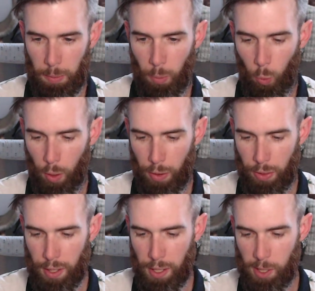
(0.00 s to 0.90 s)
with
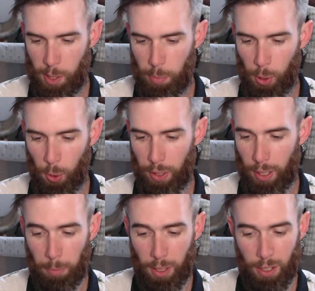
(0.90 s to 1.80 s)
the spilled, and
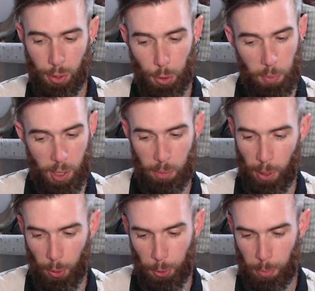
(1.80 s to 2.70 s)
I'm going to assume
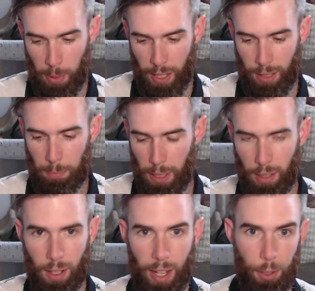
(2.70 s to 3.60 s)
spilt being a bit
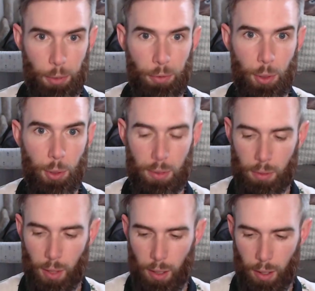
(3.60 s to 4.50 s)
lighter fruit
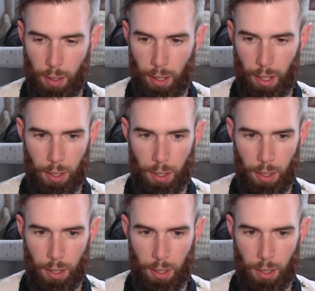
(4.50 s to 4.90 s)
and